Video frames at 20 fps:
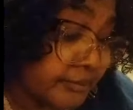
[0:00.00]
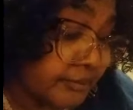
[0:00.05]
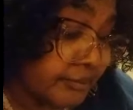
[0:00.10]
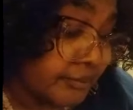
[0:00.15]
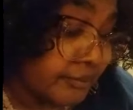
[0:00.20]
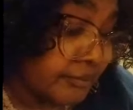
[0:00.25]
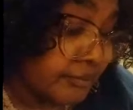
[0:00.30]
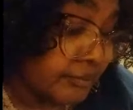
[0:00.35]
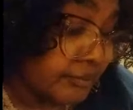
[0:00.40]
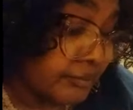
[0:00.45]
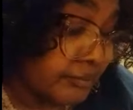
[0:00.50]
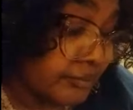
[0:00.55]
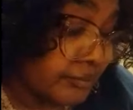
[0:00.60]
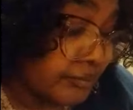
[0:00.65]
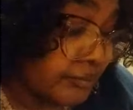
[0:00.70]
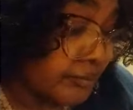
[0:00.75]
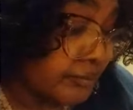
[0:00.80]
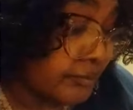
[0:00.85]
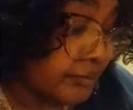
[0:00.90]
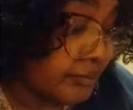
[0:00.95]

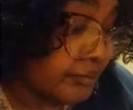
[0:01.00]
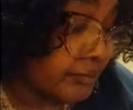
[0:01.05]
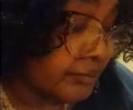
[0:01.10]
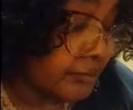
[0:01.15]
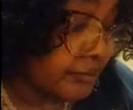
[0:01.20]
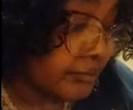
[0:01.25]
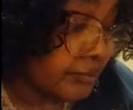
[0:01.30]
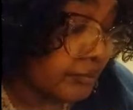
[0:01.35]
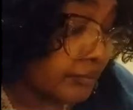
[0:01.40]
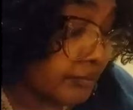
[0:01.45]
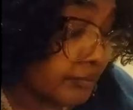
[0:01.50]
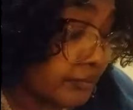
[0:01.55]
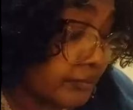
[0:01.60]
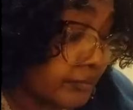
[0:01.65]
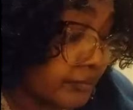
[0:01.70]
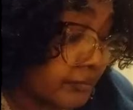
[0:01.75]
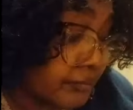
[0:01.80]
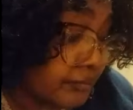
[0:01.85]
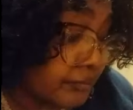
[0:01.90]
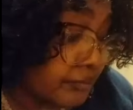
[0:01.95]

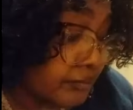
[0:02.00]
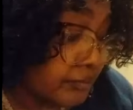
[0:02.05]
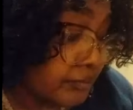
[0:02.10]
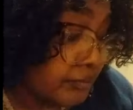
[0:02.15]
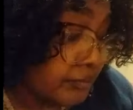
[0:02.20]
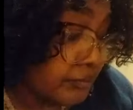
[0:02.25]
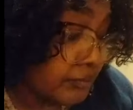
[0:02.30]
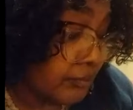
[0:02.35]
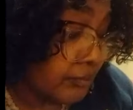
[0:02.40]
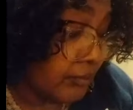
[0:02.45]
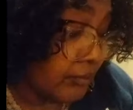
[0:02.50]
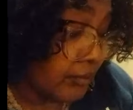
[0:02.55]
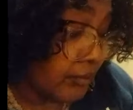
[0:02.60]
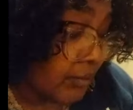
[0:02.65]
(no one is talking)